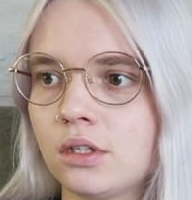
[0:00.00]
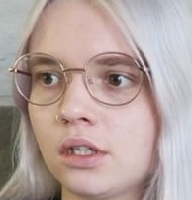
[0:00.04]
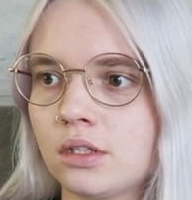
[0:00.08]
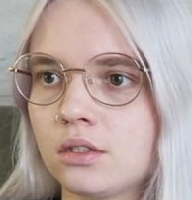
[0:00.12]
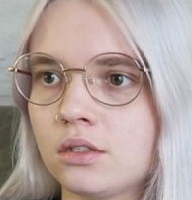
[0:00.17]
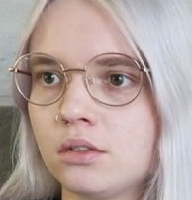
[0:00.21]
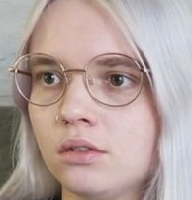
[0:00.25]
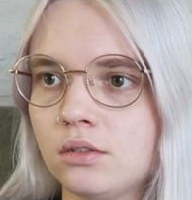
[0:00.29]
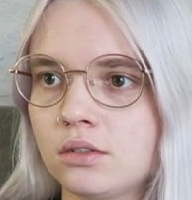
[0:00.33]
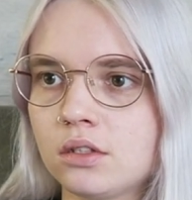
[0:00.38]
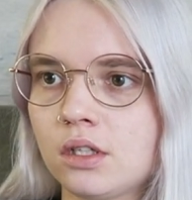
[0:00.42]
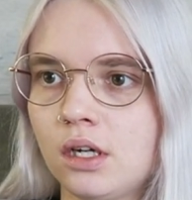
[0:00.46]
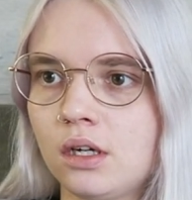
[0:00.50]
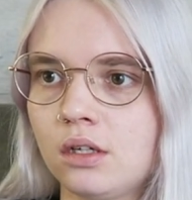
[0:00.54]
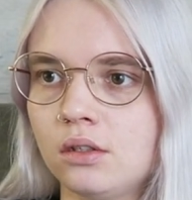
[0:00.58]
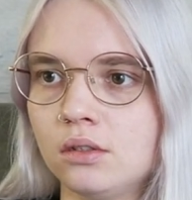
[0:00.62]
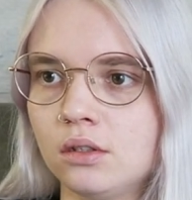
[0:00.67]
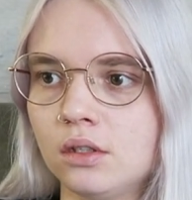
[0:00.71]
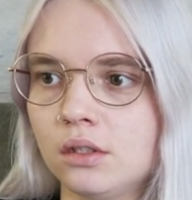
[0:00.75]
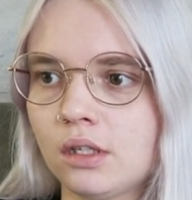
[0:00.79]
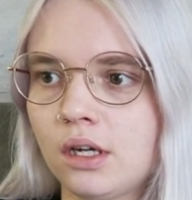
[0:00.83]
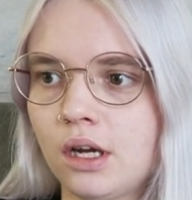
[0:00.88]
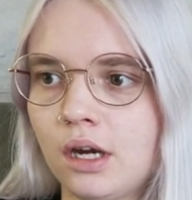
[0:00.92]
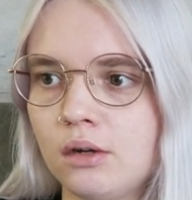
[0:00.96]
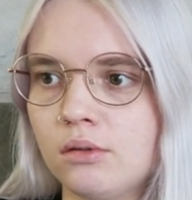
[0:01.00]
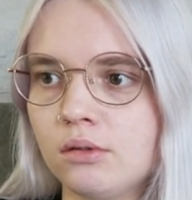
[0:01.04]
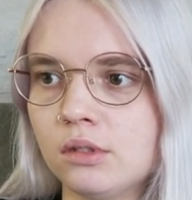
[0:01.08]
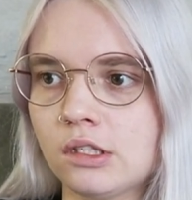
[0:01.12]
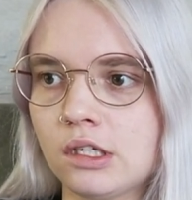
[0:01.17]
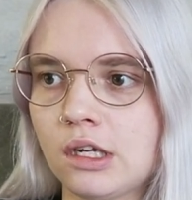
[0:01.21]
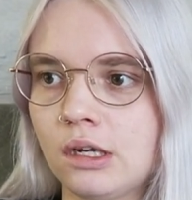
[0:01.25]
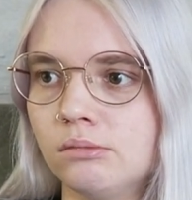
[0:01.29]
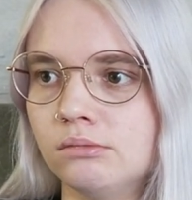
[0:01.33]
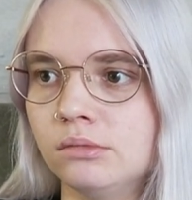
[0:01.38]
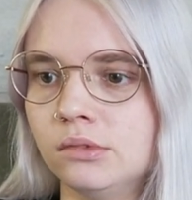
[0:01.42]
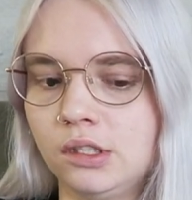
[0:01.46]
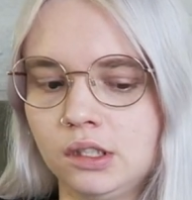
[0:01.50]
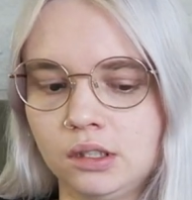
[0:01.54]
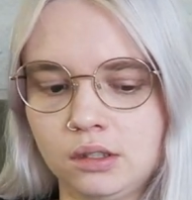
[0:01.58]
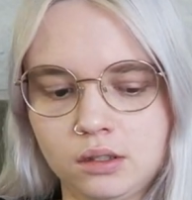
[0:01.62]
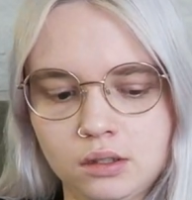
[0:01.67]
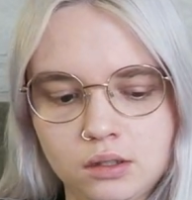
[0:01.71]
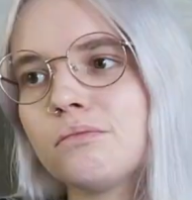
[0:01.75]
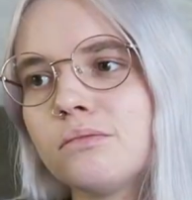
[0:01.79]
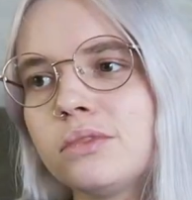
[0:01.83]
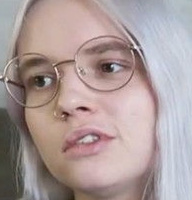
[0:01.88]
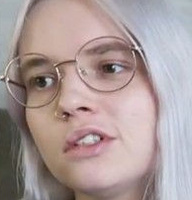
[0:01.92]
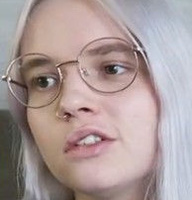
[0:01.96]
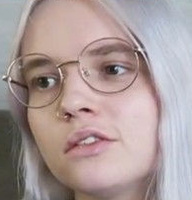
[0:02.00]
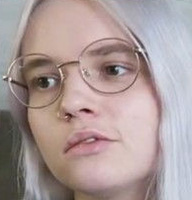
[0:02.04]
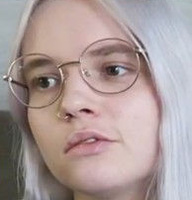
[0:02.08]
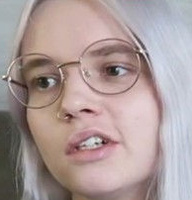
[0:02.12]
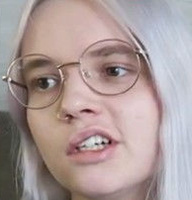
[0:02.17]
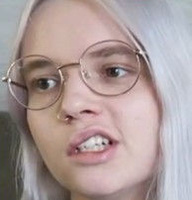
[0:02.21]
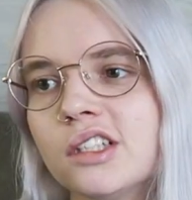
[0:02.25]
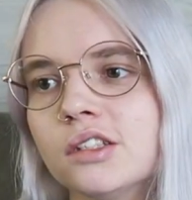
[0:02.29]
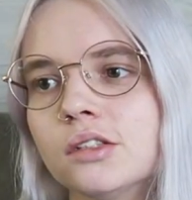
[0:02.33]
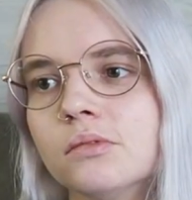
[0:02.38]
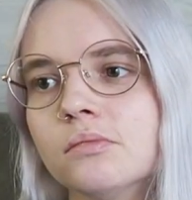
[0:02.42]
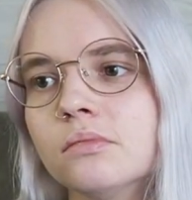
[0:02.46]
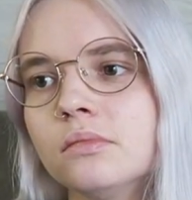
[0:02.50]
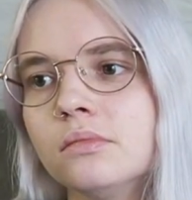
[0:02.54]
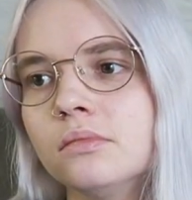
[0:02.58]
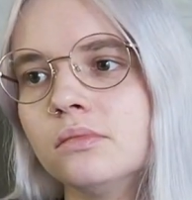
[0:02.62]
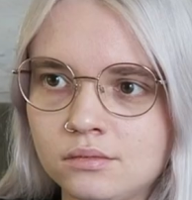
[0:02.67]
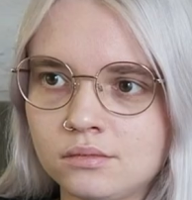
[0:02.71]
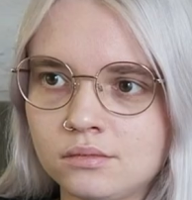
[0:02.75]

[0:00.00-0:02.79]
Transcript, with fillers: That's not how it's happening. Pretty random.